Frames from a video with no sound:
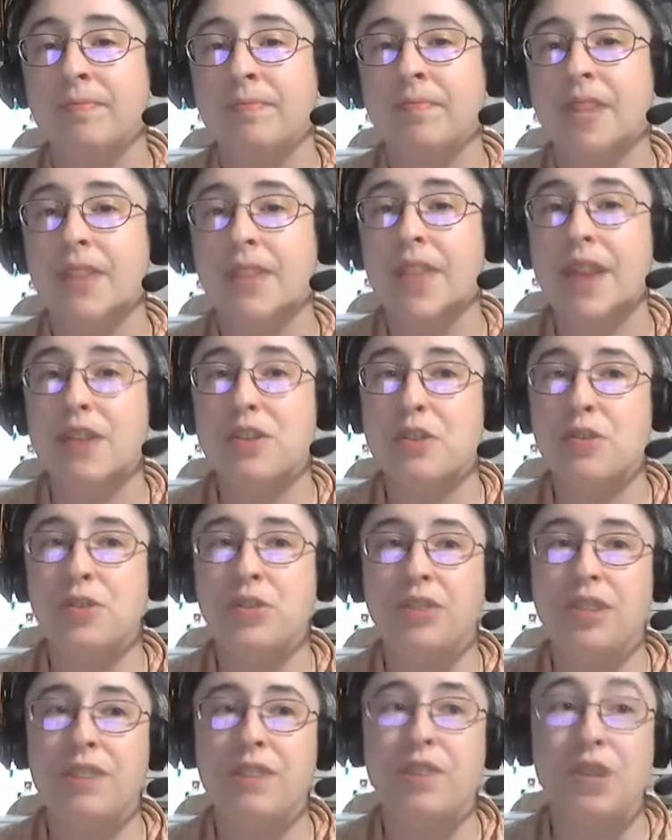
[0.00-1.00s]
And that
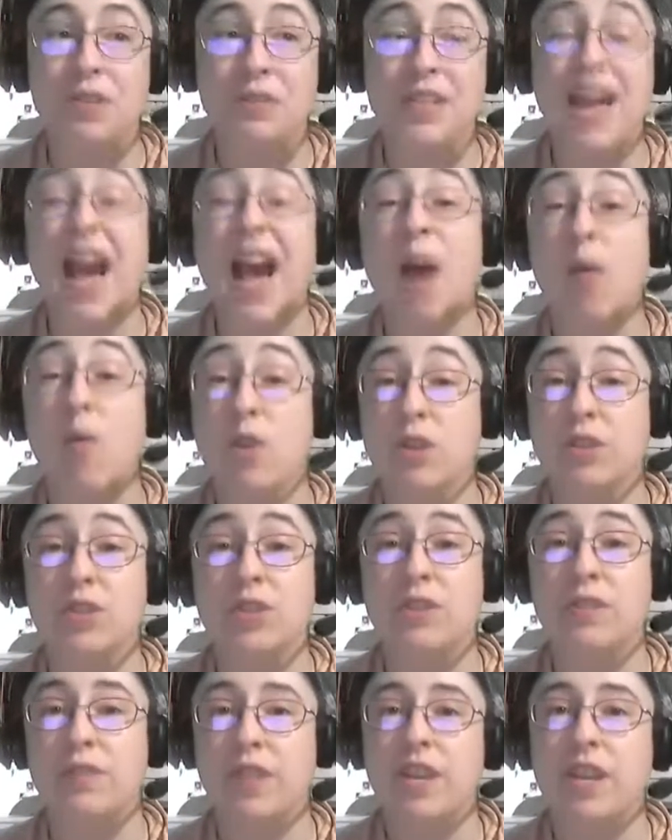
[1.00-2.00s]
usually involves hours
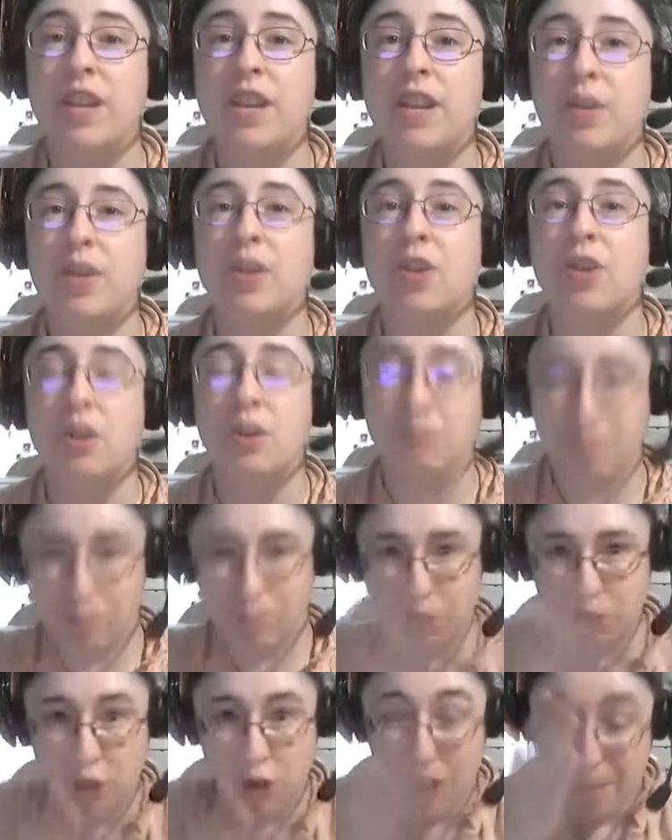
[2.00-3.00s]
of video that are all
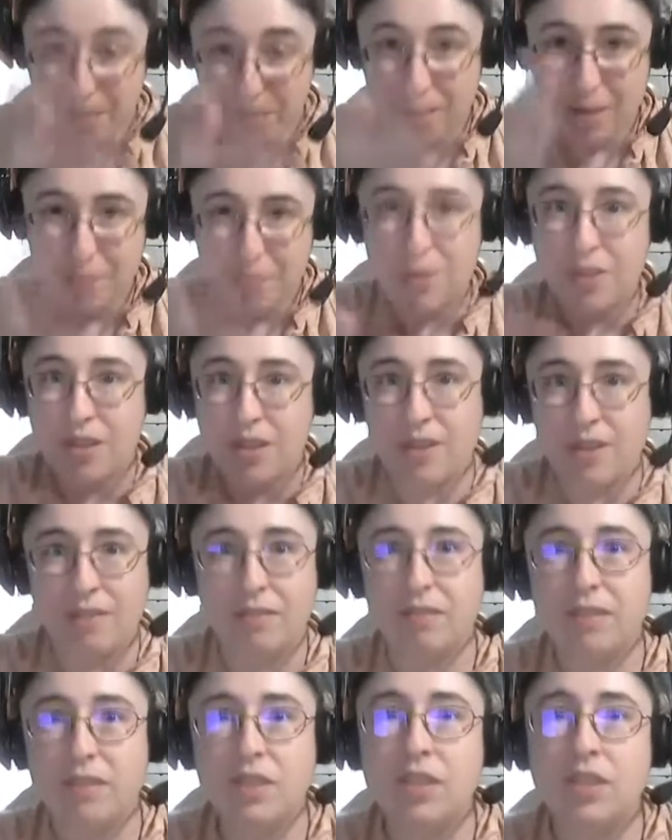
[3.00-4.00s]
chopped up and then
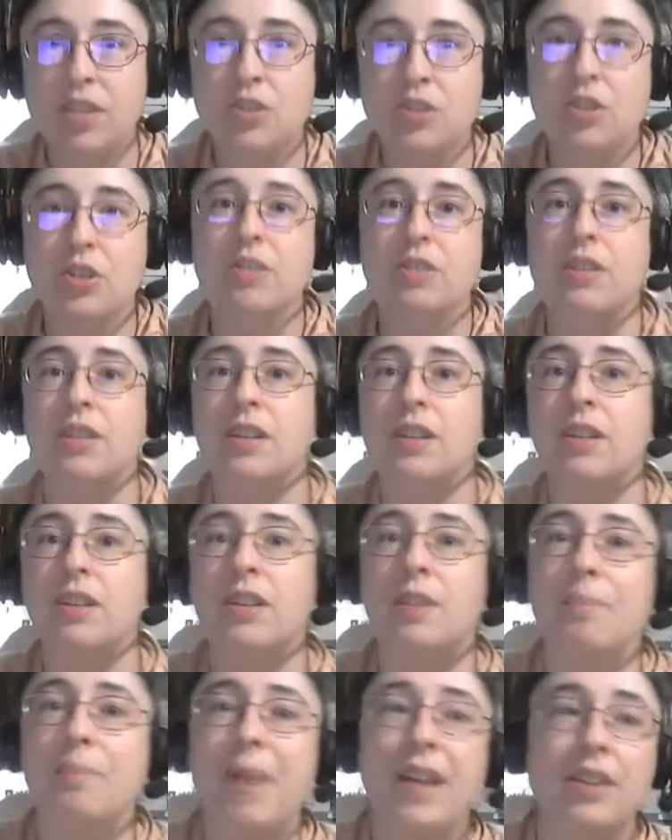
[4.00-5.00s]
stitched all
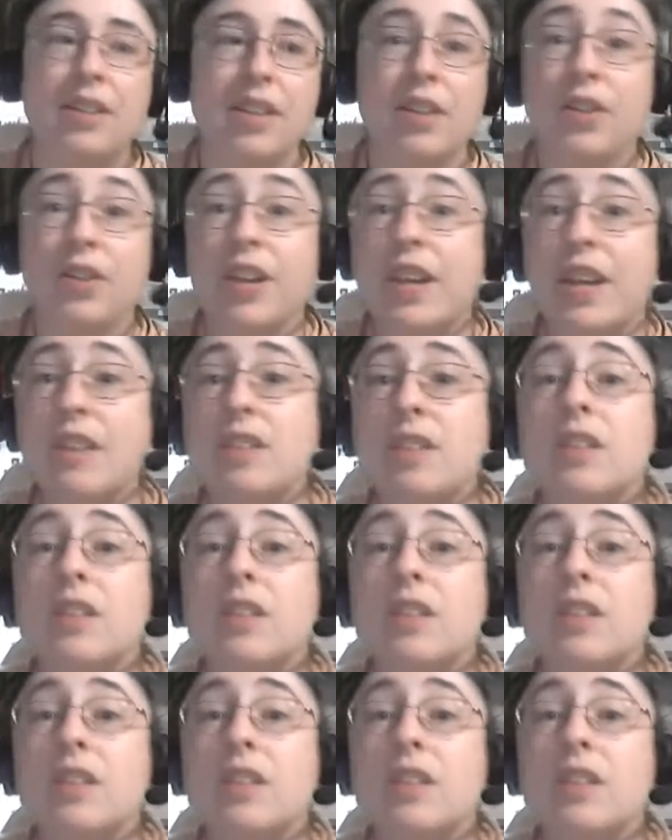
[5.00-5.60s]
back together again.